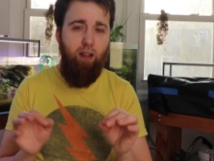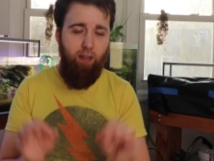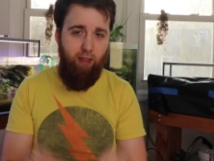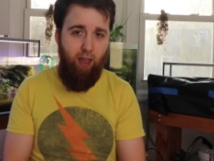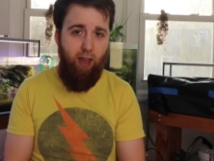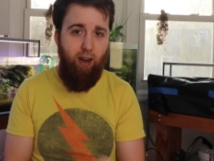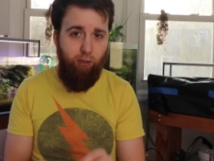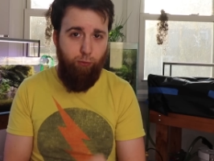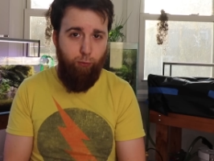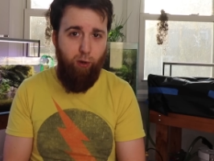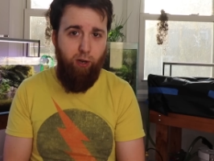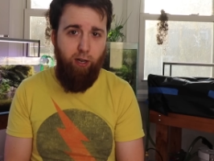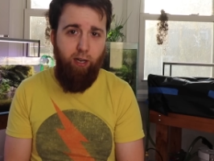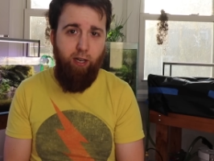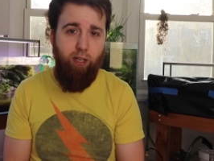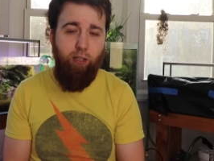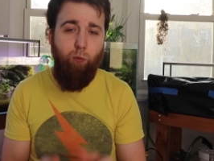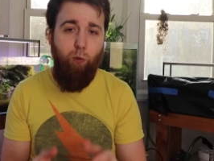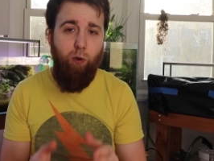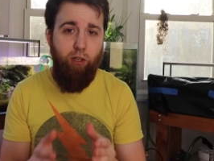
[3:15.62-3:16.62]
that is what it
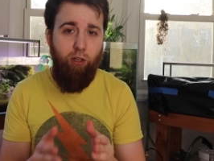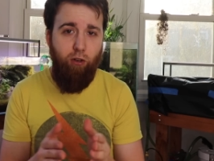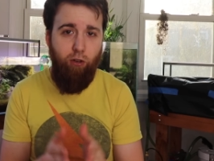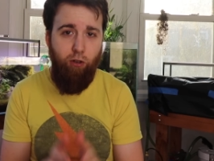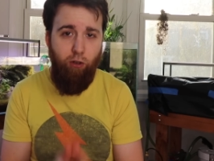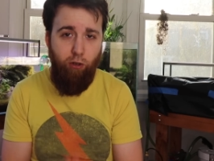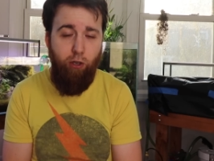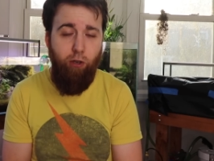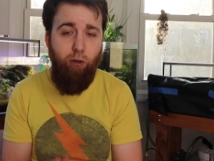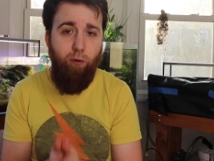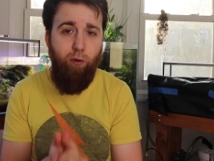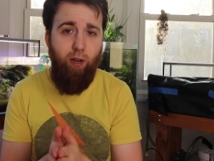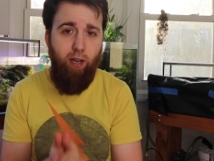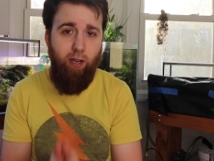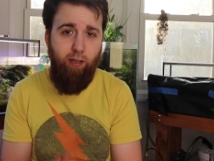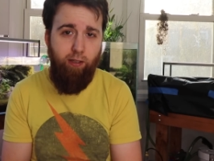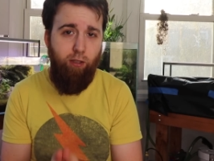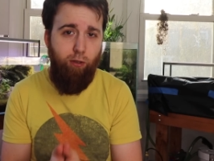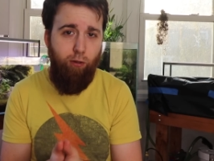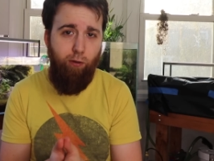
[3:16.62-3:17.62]
is when you're new
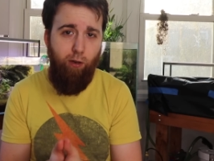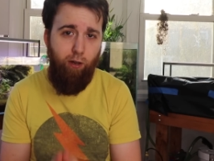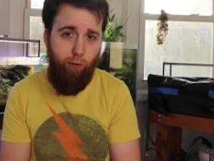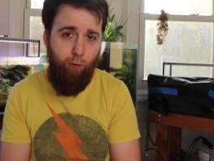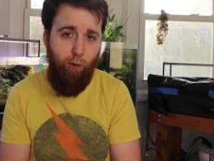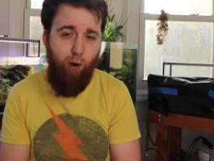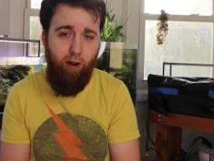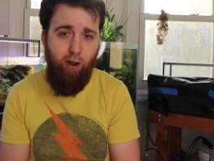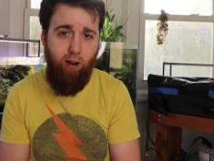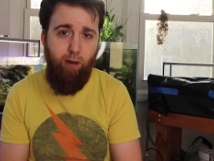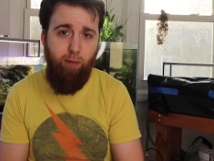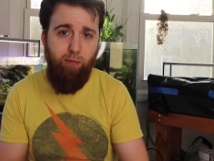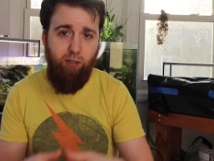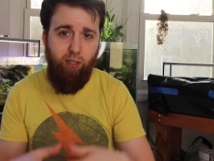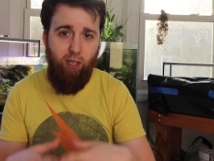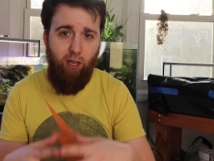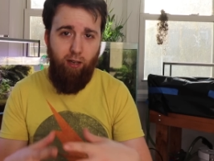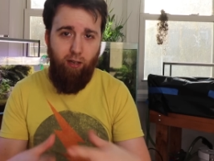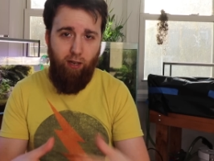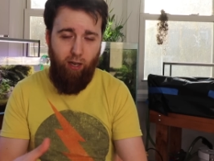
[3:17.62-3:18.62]
into
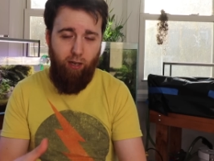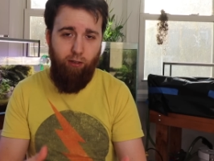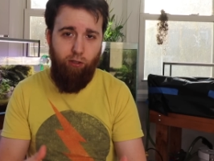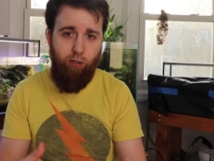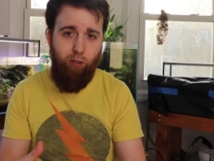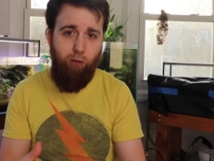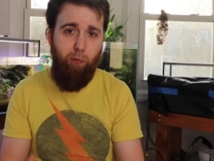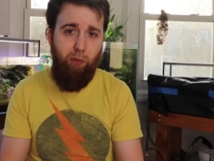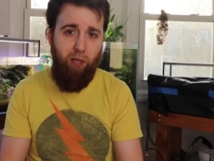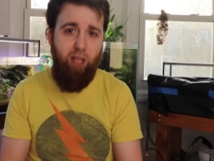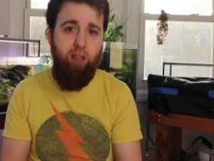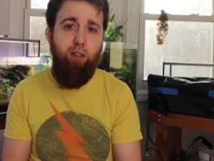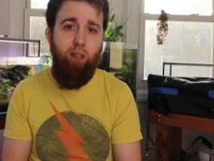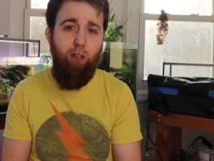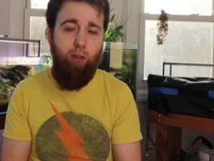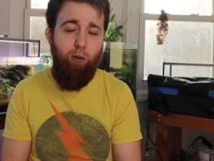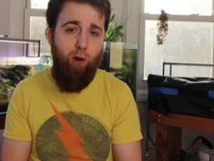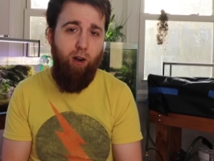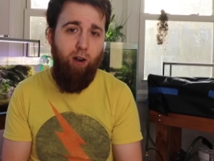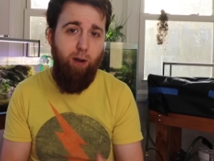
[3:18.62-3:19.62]
aquariums and into planted
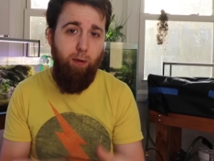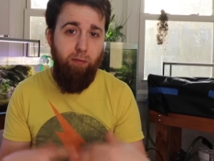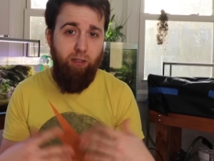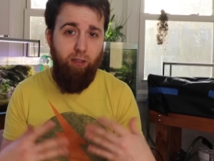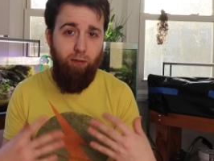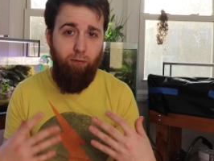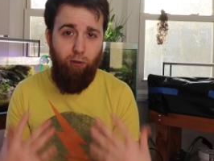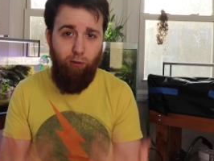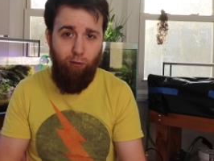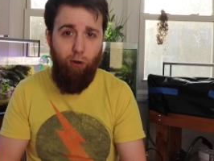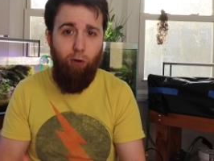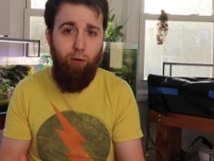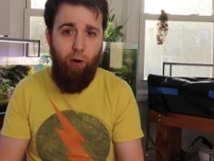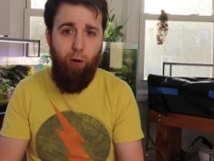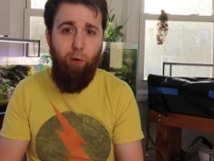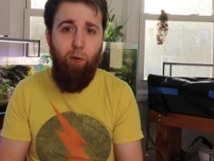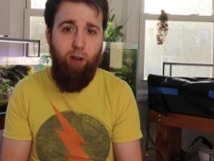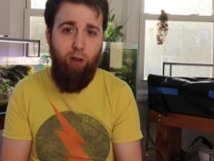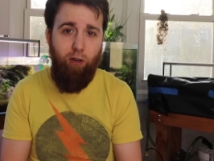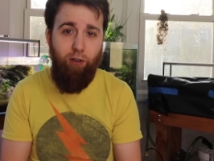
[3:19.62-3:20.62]
aquariums. If you don't
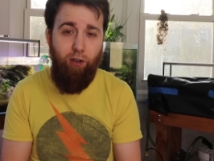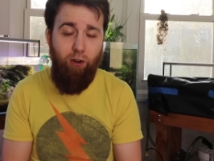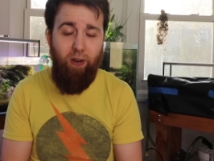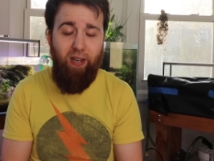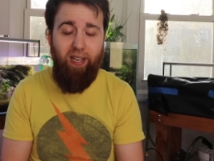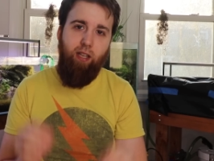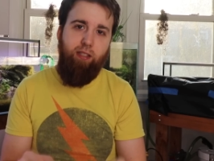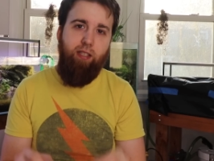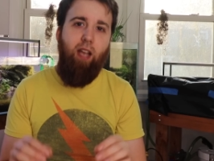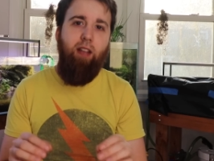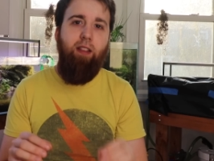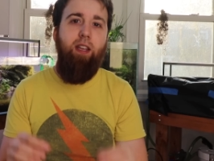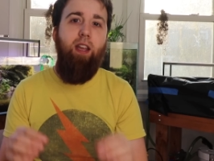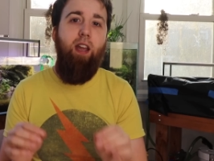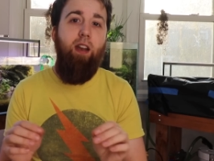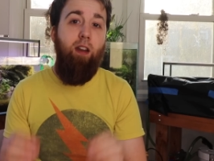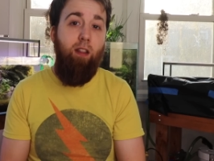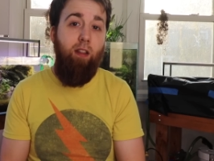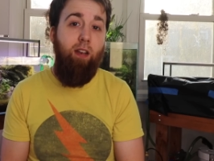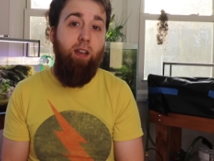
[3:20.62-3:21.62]
know what you're doing, it's at the
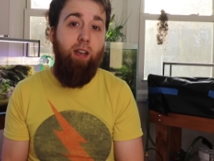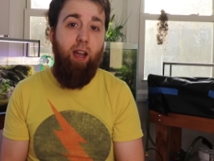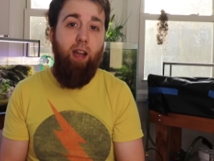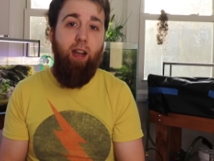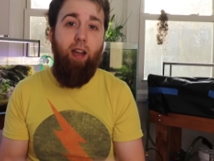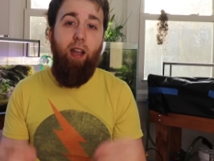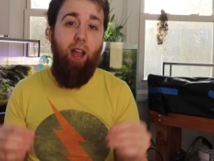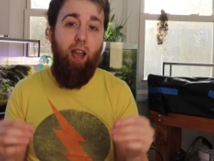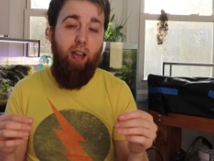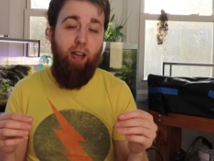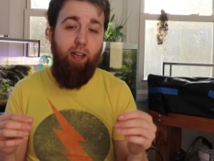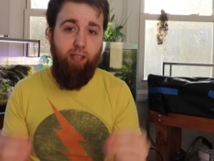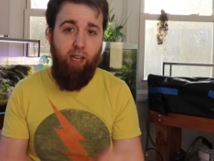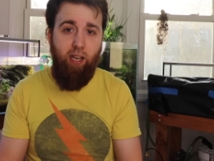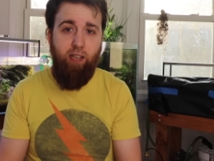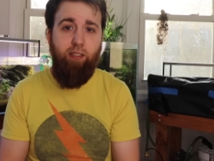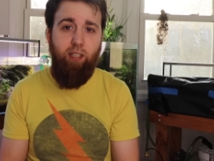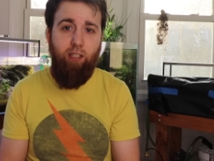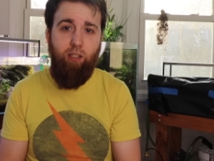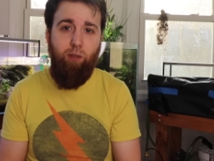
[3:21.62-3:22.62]
end of the day a
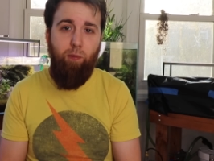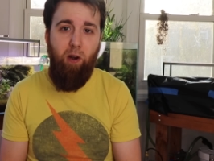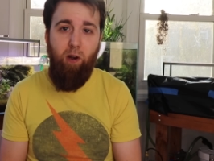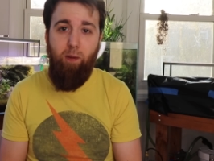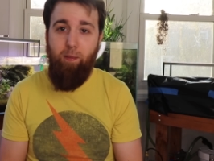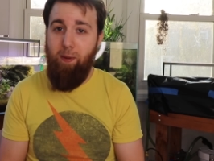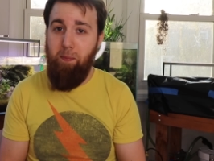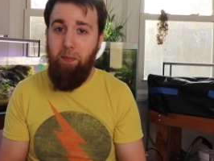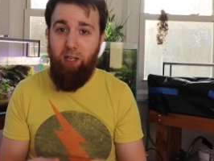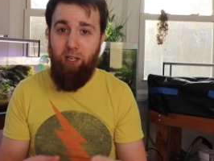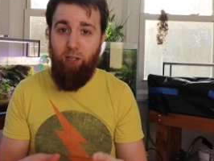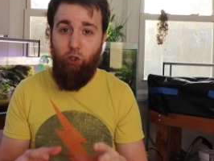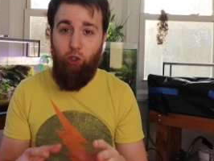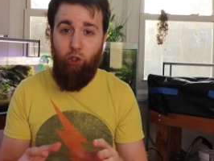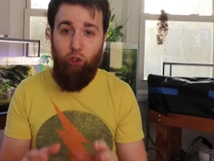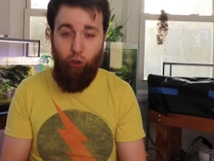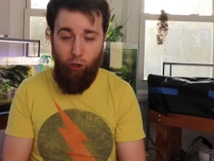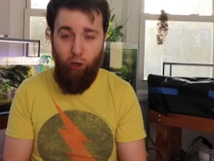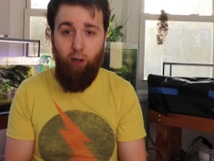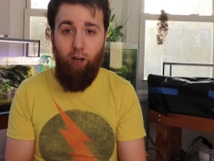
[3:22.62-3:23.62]
test experiment,
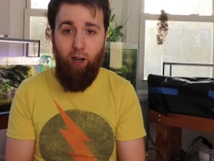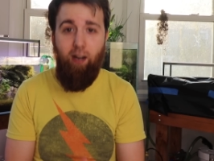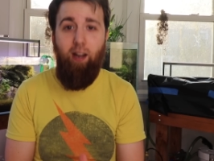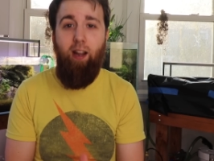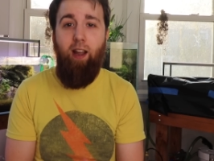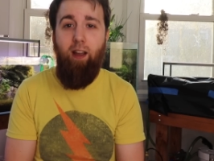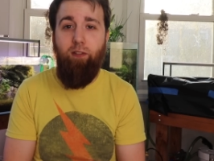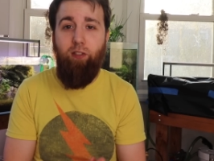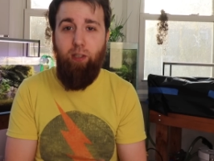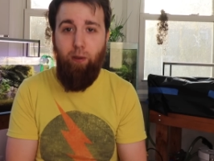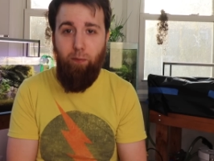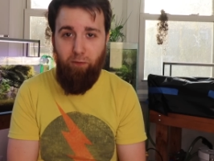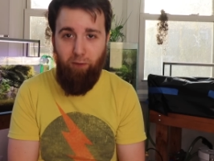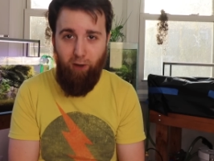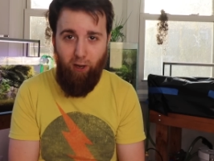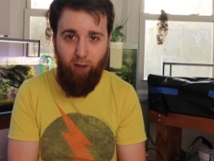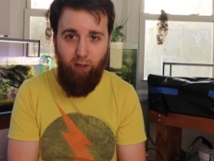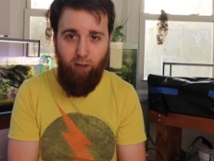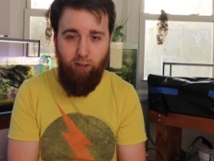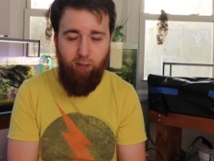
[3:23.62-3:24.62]
because you're going to have some
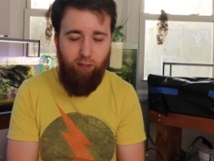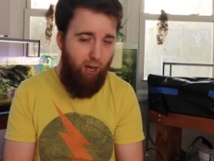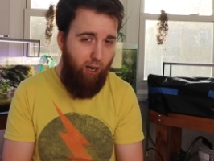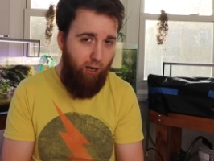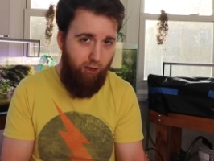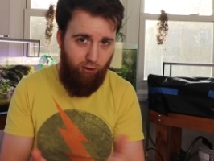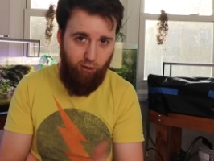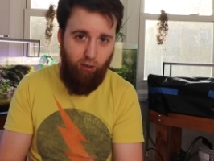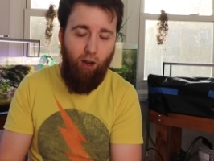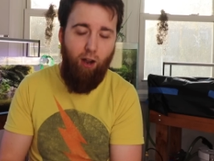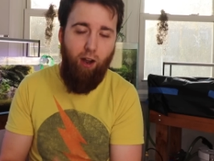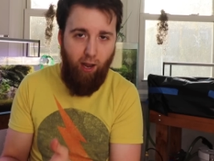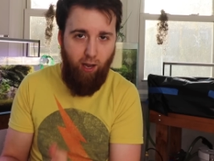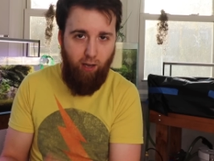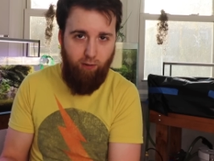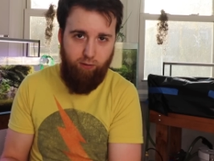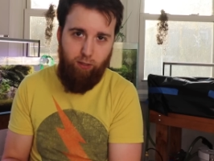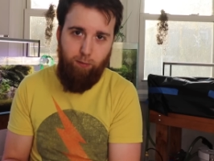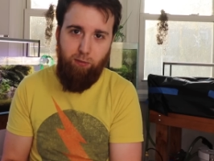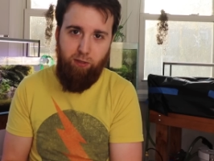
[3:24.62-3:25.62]
failures and you're going to
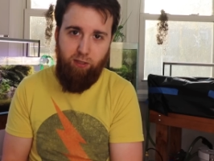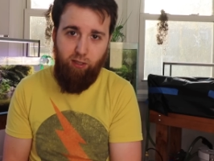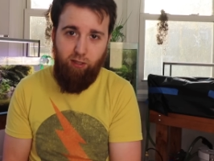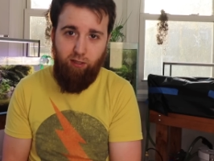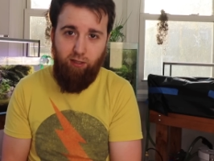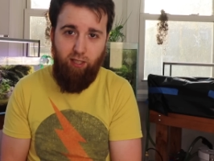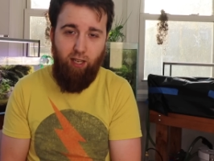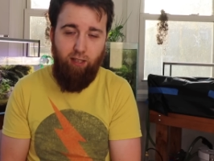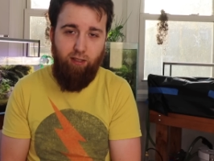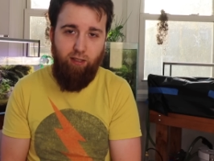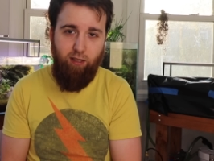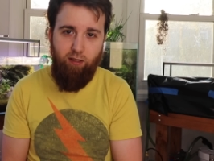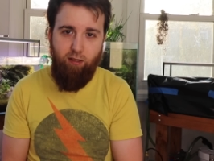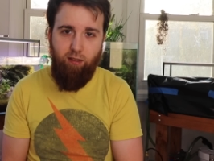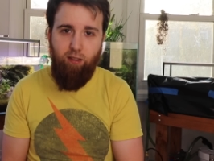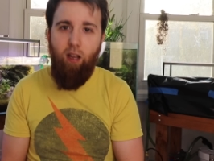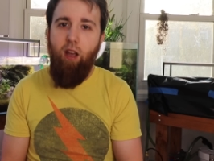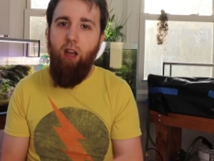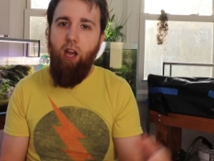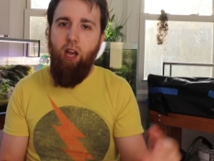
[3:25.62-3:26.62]
have some successes.